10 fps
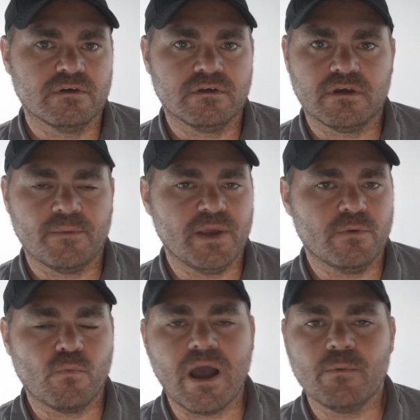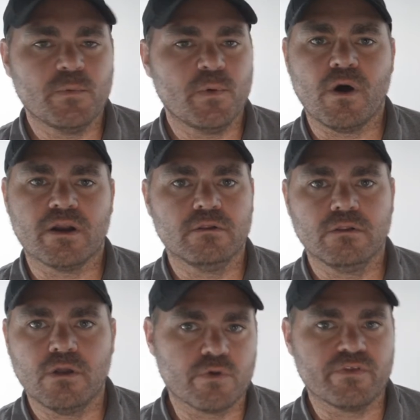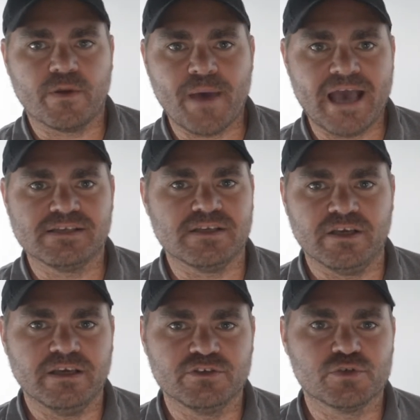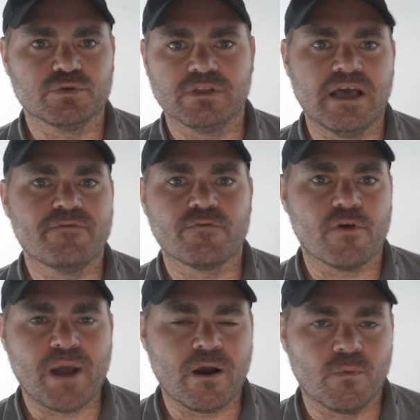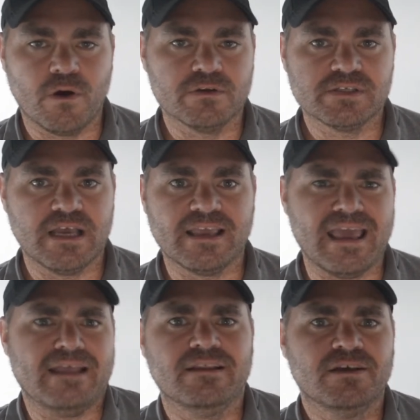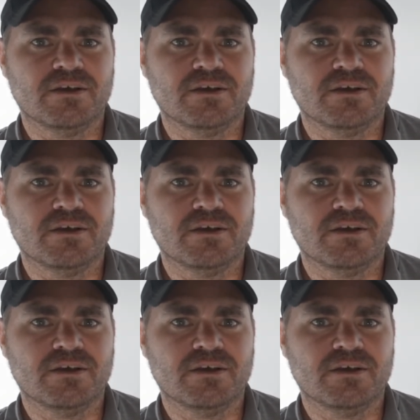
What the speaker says: I mean, why would we want to lower the capacity and shorten the life of our Powerwalls and get